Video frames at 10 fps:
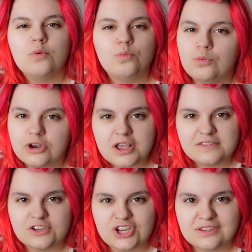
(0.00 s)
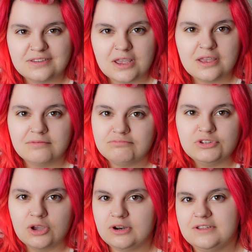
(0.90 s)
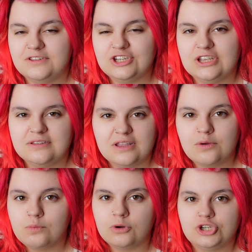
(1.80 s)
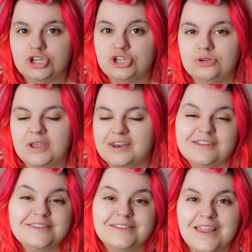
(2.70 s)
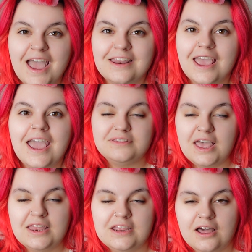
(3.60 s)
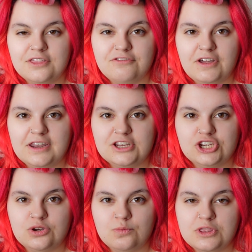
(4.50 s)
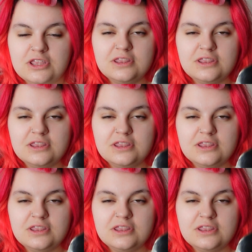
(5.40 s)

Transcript: would I suggest it? Don't I suggest it? What should you get instead? Is there any other foundation within